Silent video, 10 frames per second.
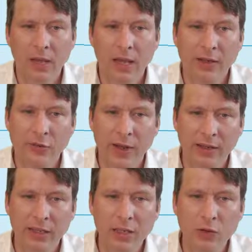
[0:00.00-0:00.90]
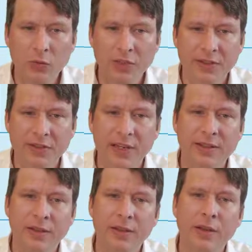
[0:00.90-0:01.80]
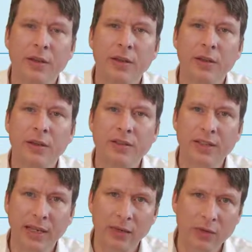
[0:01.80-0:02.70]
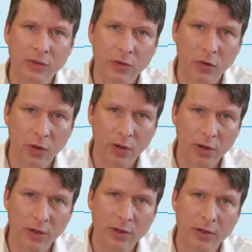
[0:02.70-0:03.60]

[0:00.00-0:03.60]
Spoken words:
Attract key users is a second core